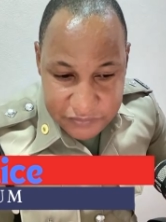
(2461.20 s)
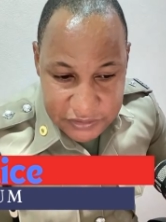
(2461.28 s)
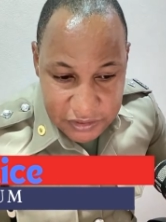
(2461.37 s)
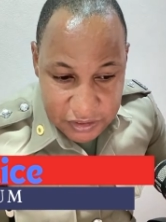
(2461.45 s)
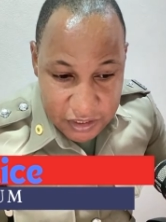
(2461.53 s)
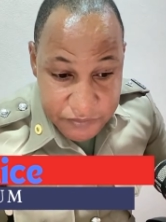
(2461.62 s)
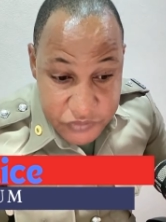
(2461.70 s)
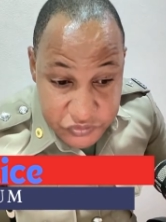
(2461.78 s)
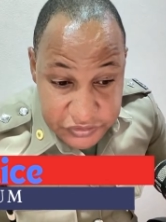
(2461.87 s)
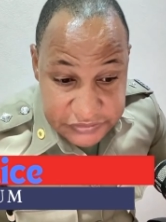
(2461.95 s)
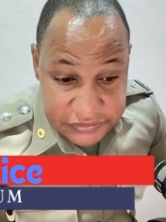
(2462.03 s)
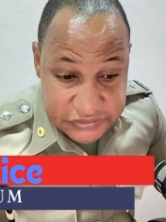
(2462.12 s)

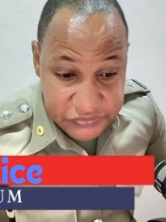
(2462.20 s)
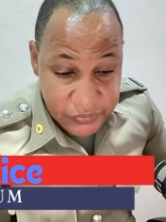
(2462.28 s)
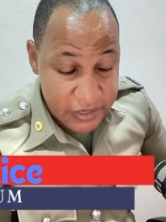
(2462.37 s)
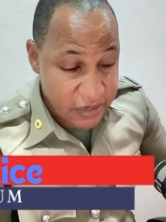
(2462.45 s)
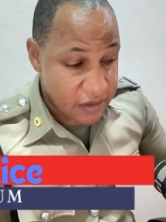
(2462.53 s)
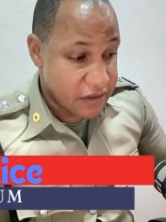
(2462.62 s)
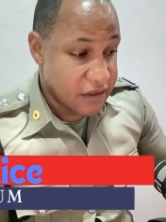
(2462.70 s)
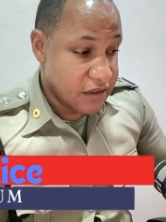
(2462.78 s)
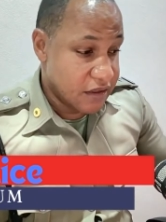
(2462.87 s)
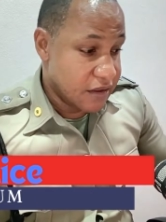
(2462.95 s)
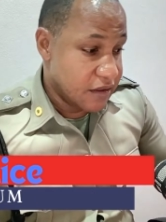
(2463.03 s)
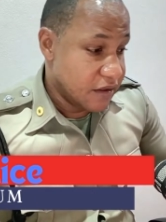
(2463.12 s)
communities where,
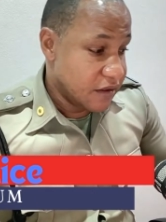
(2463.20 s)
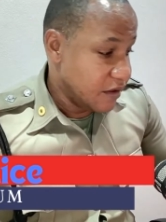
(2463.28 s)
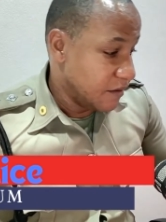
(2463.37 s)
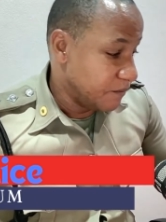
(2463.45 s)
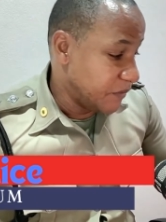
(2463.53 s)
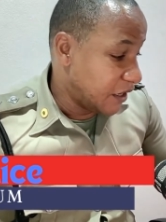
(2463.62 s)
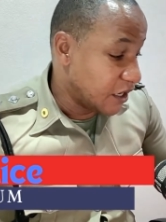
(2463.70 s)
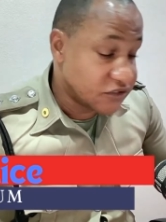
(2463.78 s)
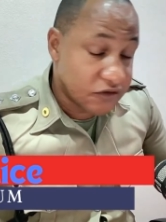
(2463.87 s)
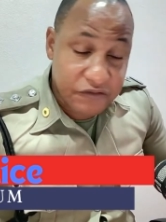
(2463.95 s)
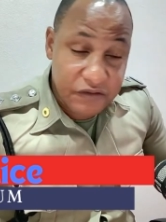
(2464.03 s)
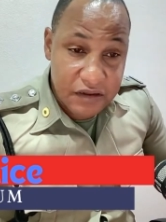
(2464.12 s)
because
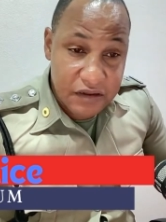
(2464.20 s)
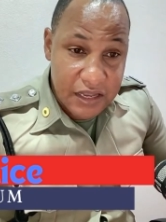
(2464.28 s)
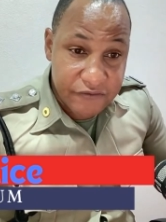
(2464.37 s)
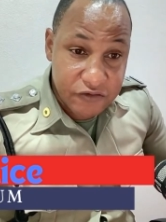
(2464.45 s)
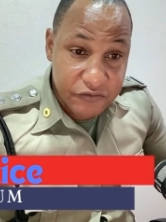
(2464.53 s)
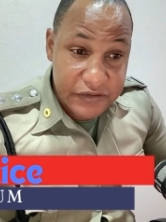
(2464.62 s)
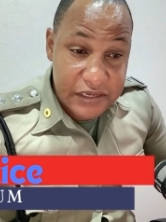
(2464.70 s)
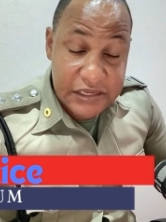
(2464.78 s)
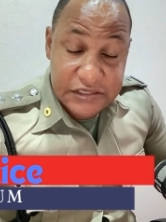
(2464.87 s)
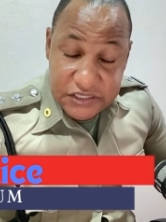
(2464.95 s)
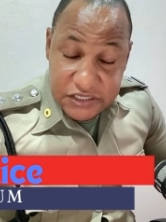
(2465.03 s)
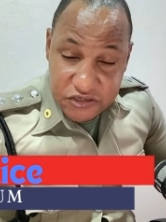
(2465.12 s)
of level of
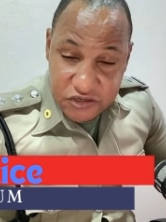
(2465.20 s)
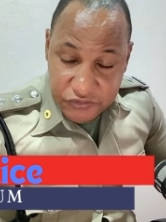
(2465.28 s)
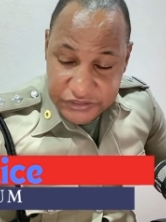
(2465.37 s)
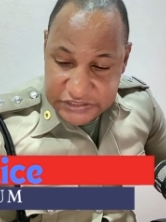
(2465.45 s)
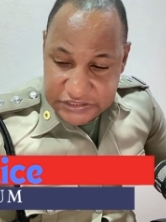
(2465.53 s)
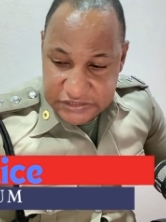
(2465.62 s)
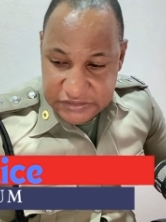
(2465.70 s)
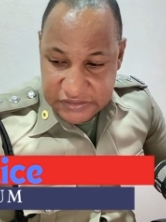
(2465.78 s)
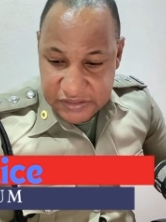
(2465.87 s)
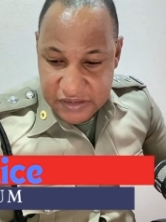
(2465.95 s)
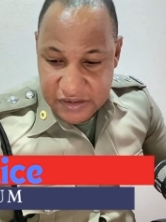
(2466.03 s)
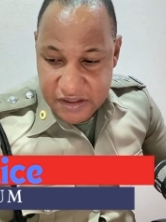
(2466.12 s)
insecurity,
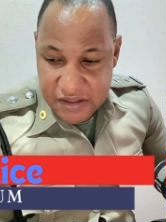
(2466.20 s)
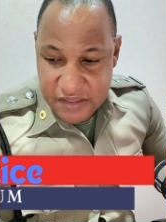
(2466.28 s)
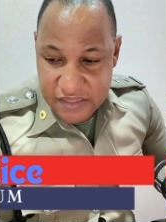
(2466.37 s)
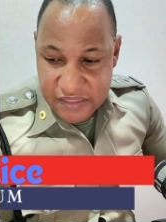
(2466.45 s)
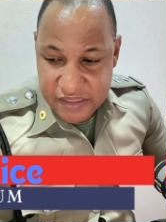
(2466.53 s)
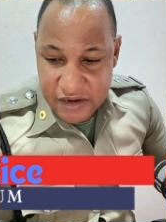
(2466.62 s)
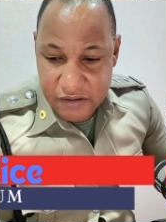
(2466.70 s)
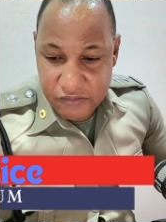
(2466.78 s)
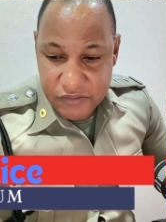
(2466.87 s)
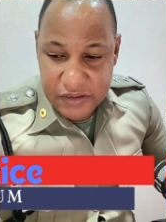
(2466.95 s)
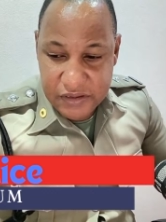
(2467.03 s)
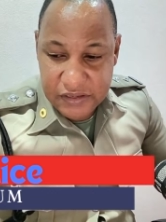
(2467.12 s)
there
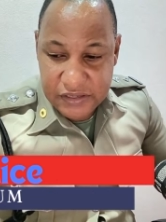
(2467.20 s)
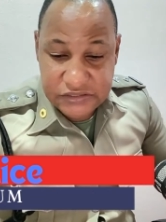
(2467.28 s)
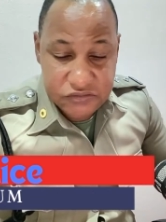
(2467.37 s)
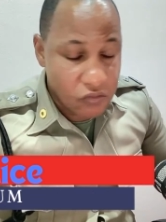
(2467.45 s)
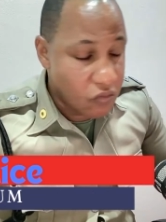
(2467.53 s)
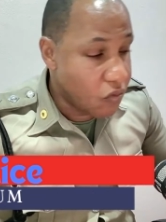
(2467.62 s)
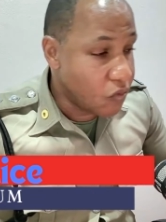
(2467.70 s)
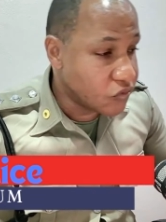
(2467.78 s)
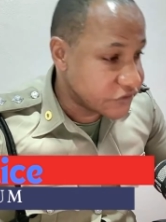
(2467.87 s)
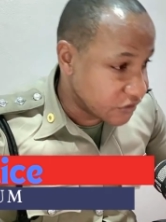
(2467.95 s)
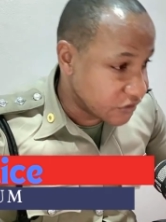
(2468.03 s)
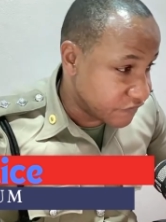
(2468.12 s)
is no
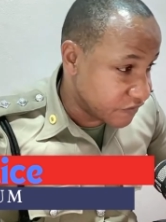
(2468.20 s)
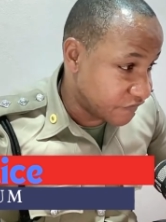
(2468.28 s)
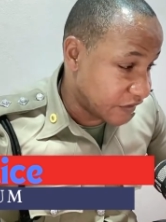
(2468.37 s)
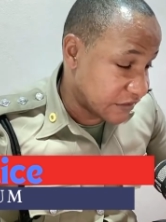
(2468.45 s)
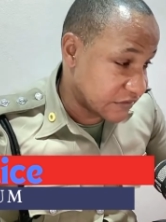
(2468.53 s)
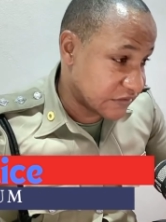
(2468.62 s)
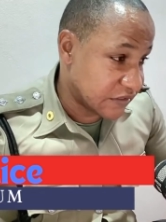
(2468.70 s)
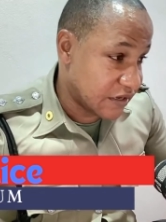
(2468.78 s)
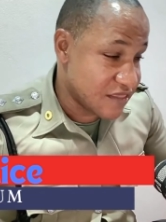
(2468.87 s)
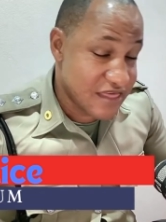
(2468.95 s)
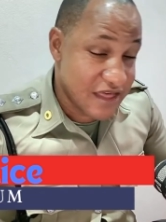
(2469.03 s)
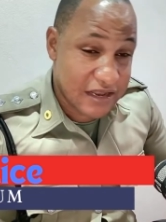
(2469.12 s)
hosting of events,
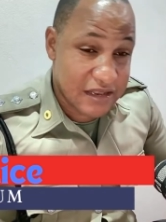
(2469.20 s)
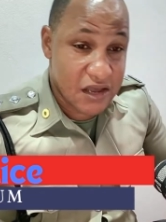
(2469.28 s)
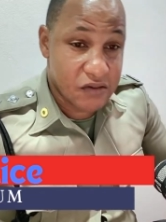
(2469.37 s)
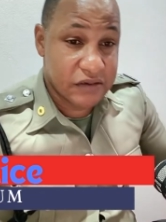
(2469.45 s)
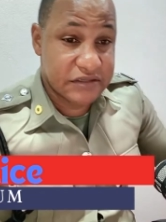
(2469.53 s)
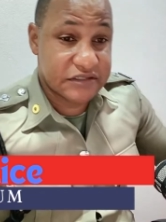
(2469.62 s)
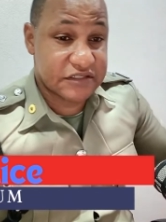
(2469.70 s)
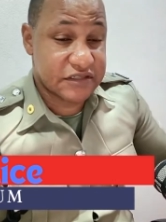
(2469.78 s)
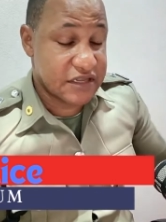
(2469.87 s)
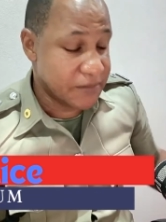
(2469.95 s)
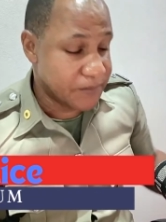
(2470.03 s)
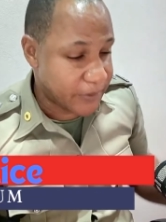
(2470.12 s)
and that now can
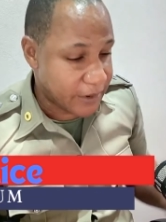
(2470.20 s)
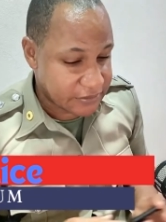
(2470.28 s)
impact